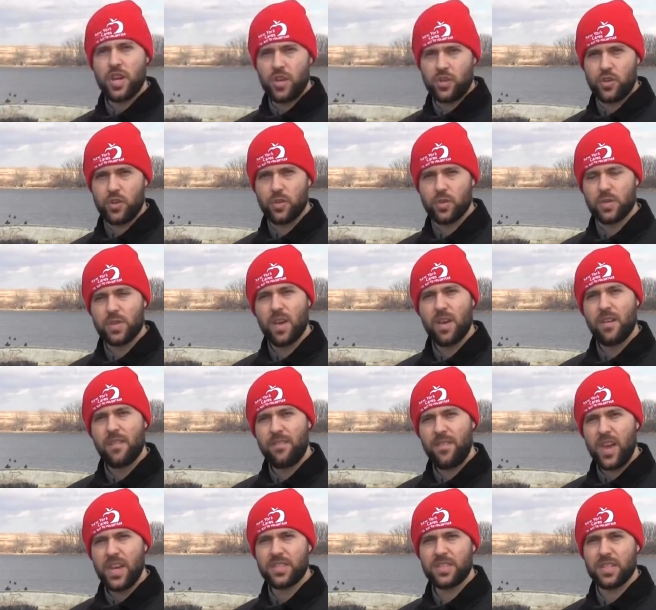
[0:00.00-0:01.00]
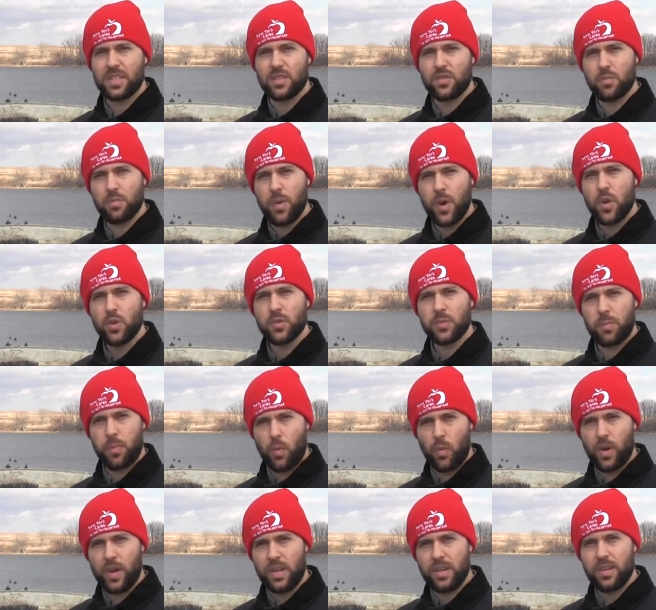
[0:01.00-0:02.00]
issues facing Dubos
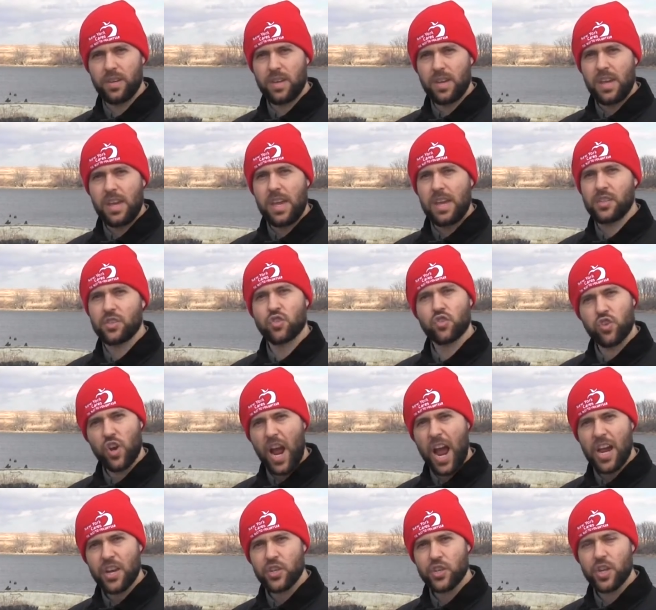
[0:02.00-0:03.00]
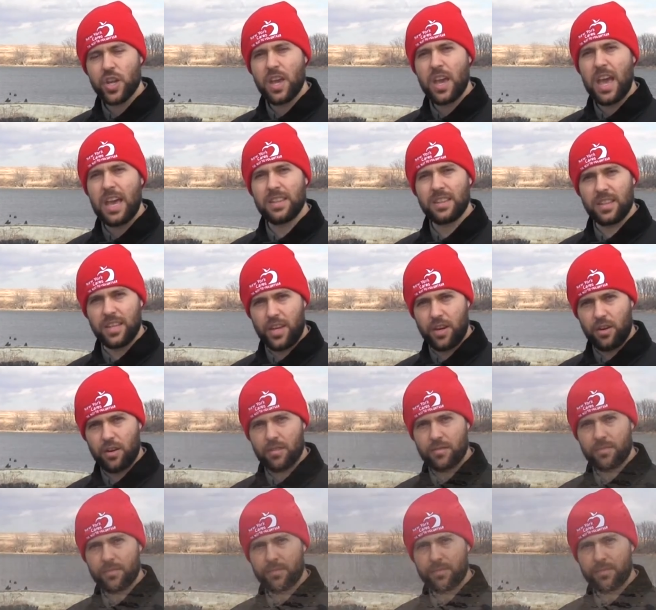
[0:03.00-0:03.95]
Point is trash and litter.